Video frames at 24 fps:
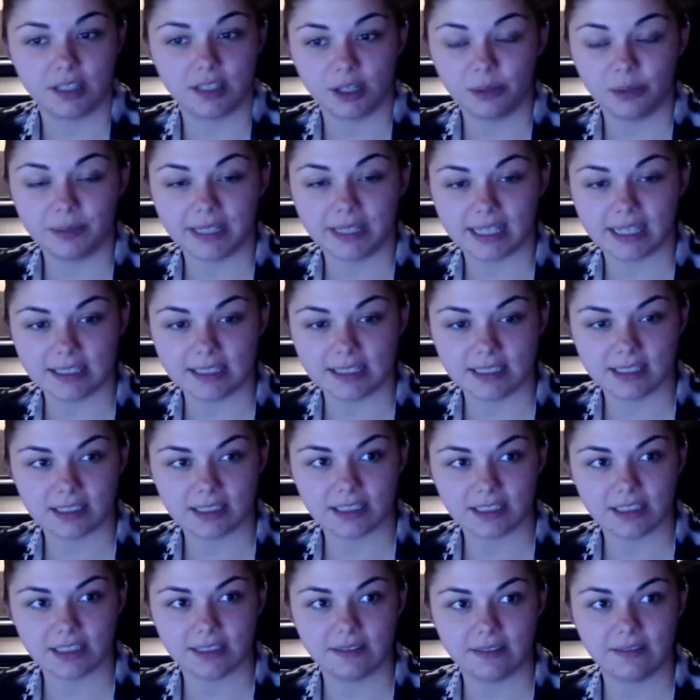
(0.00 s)
because
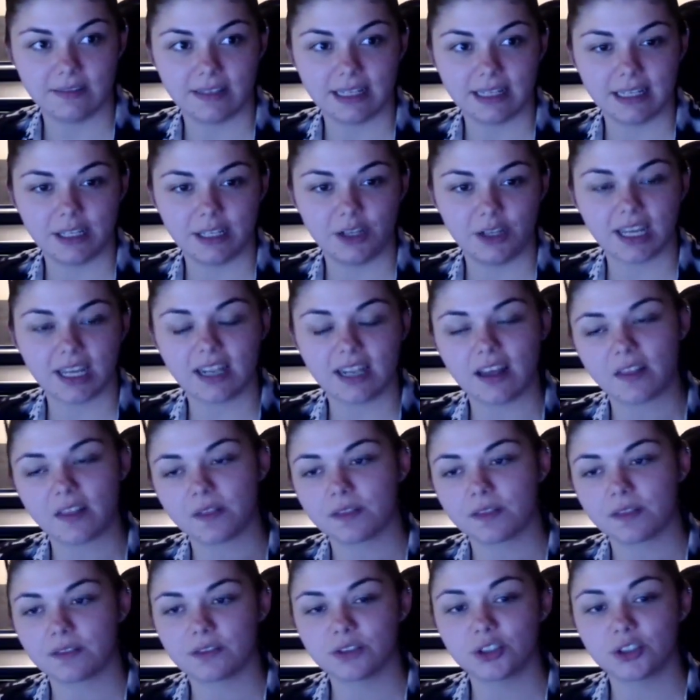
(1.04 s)
you cannot,
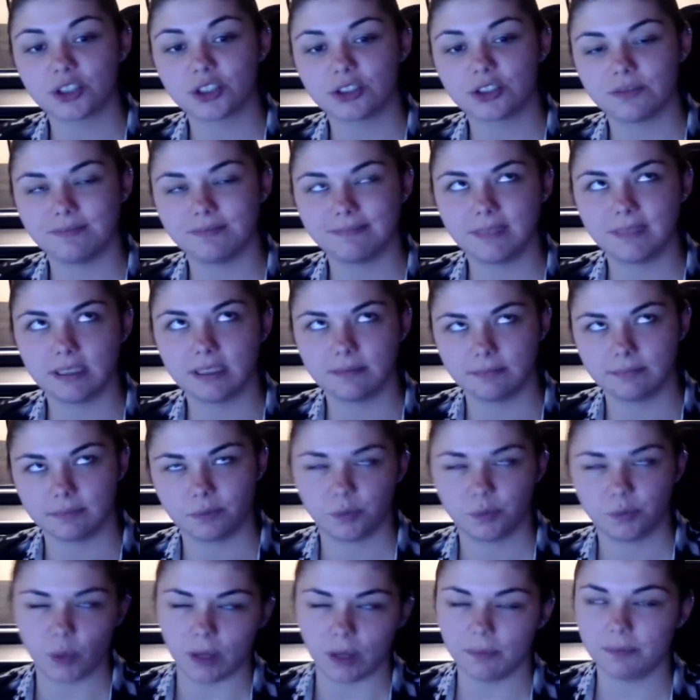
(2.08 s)

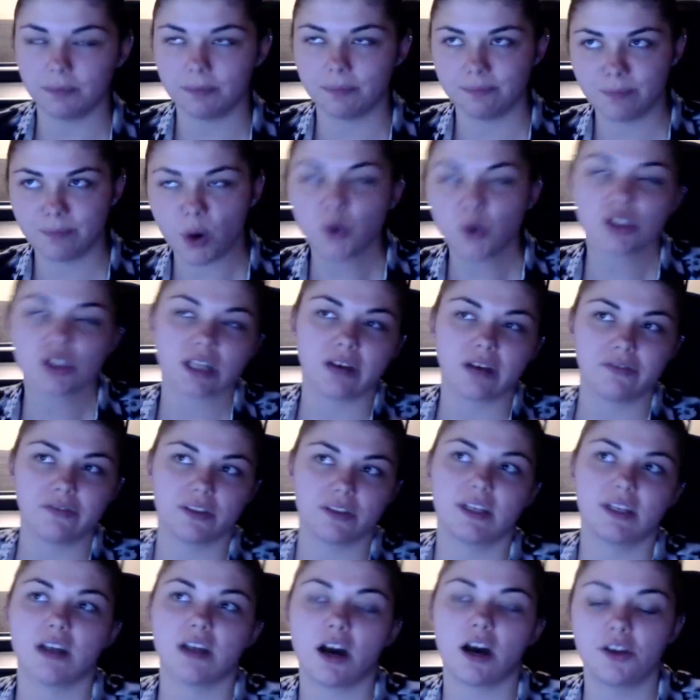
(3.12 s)
well, most often
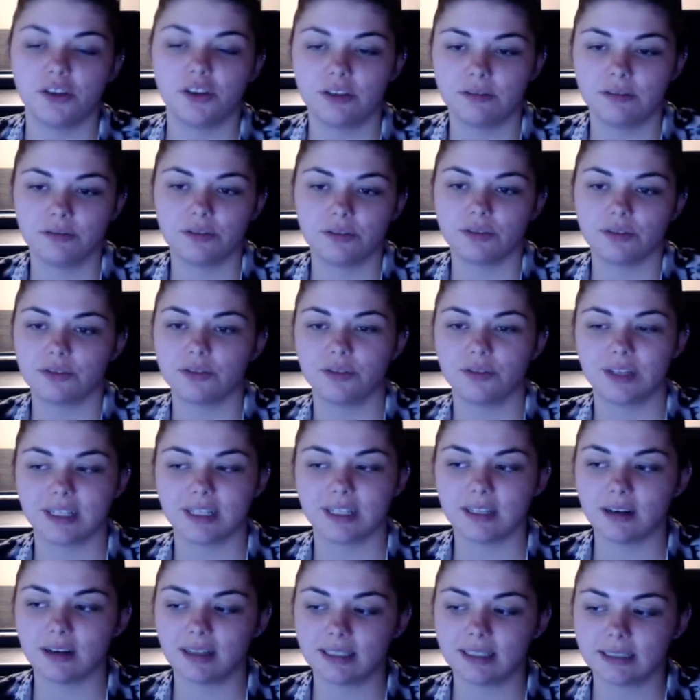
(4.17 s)
than not, you
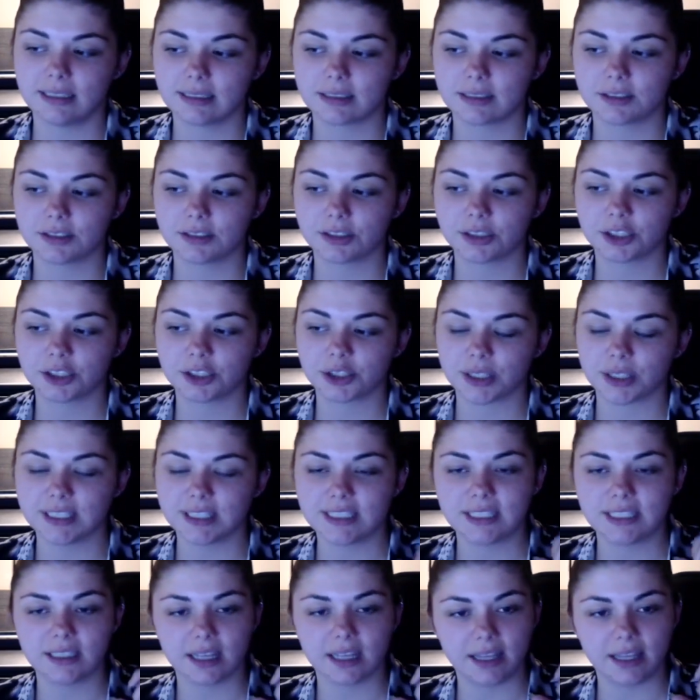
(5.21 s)
cannot
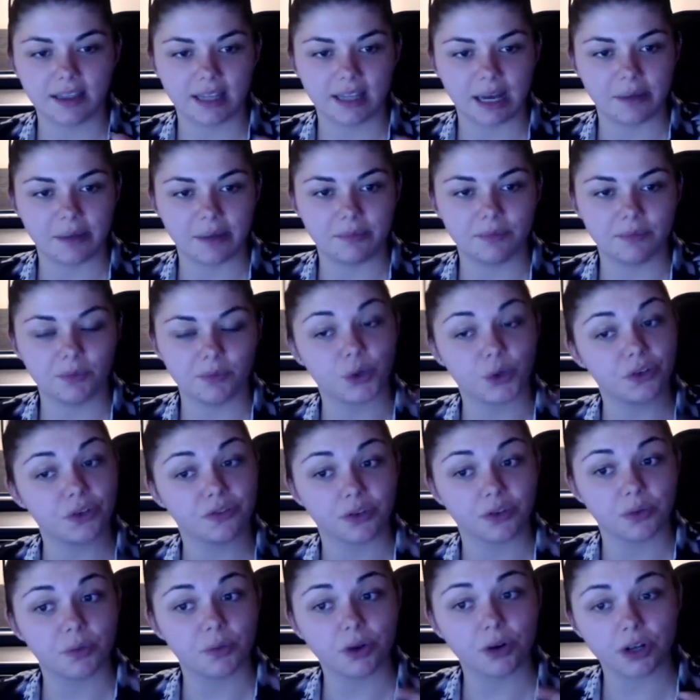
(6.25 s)
translate them word
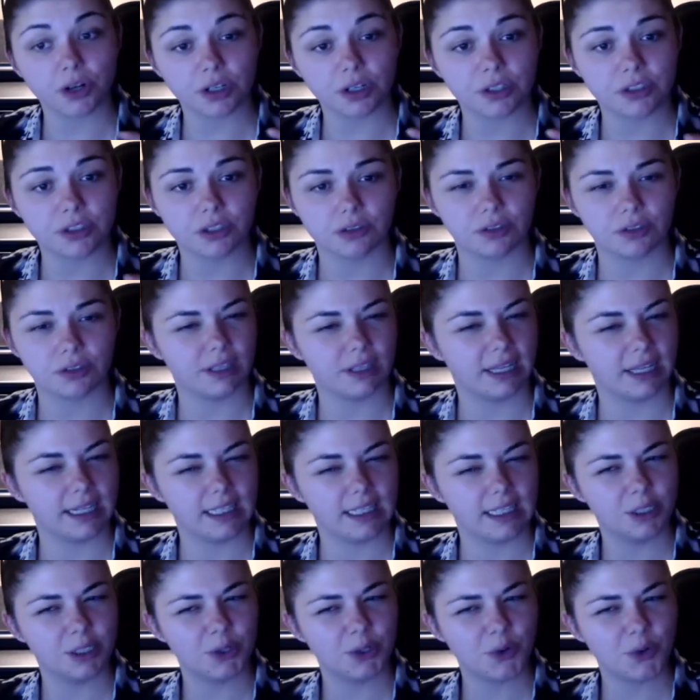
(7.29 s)
for word. So you're like,
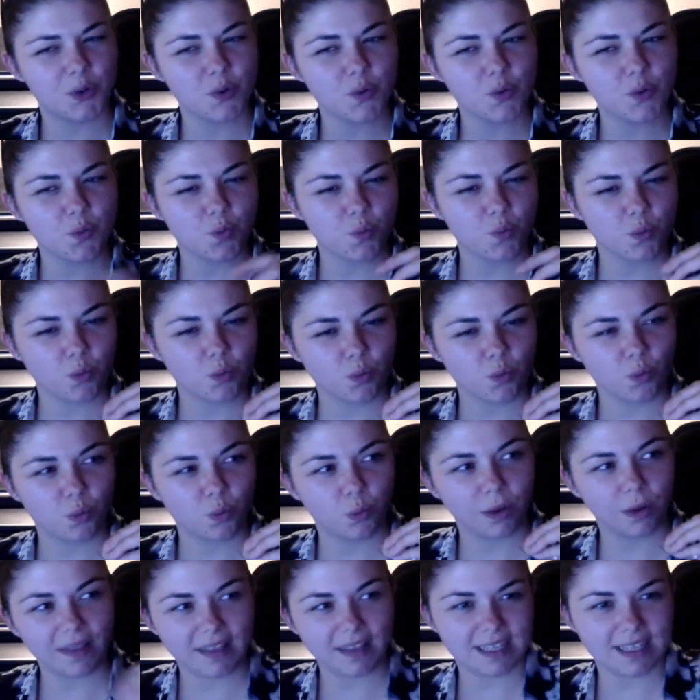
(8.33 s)

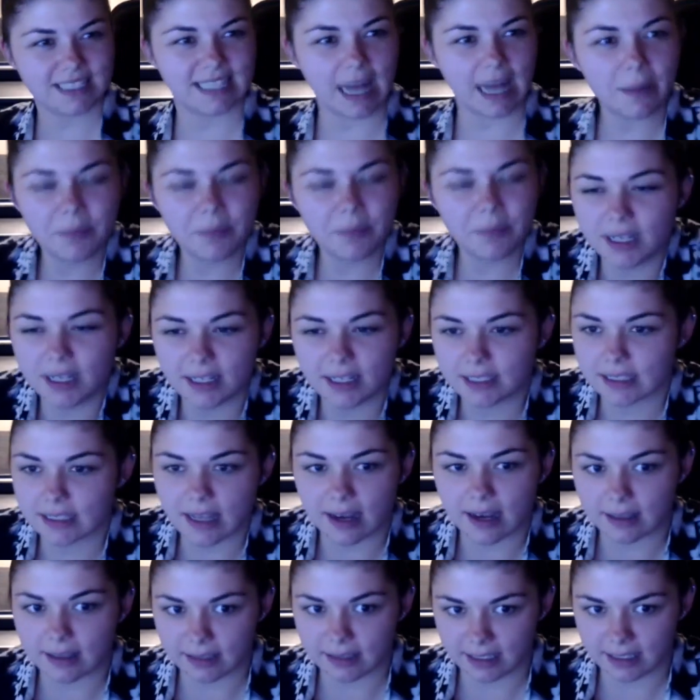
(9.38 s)
what does that mean
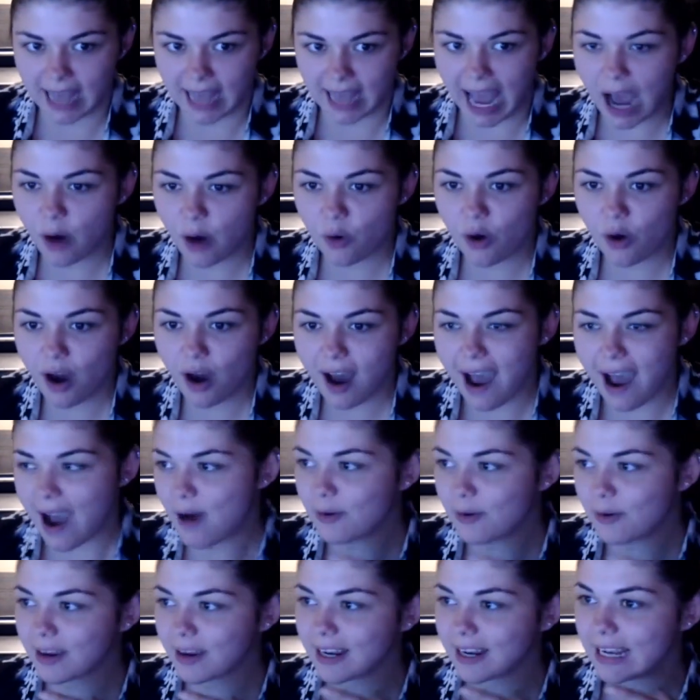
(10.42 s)
exactly? How
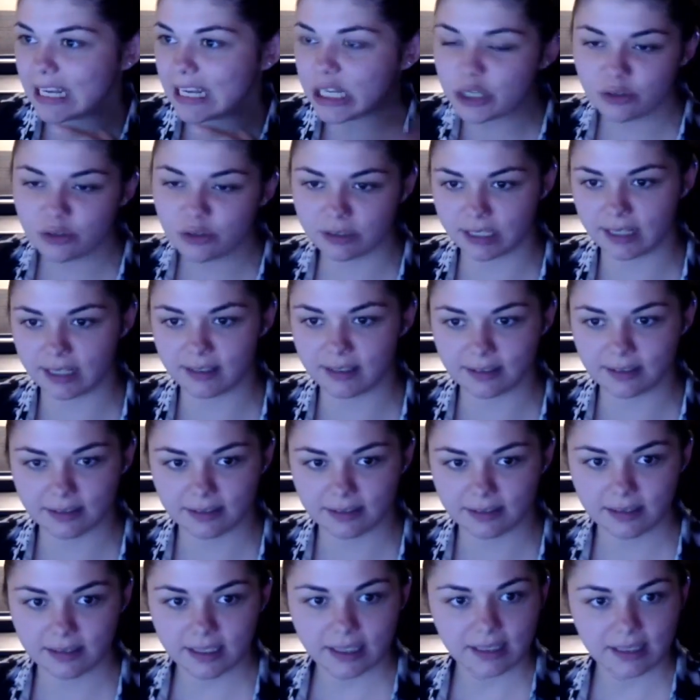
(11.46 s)
can I use it
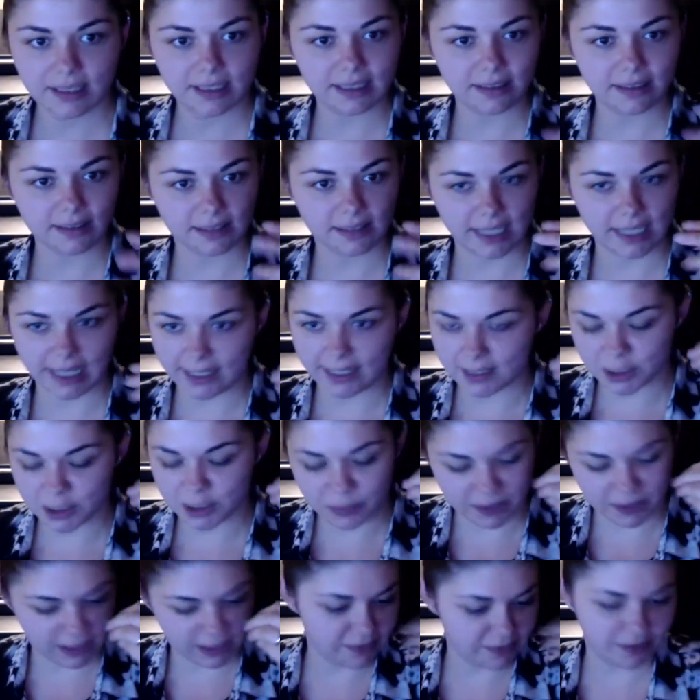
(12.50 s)
in a
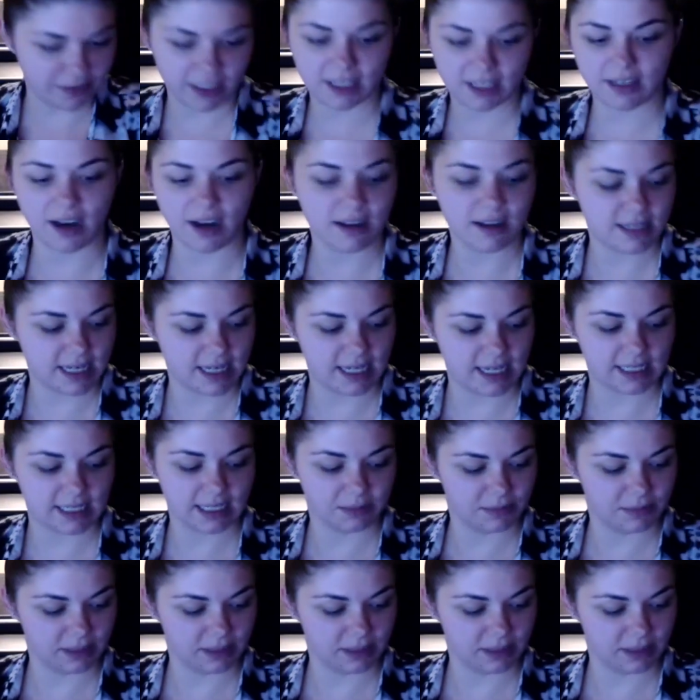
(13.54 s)
specific context?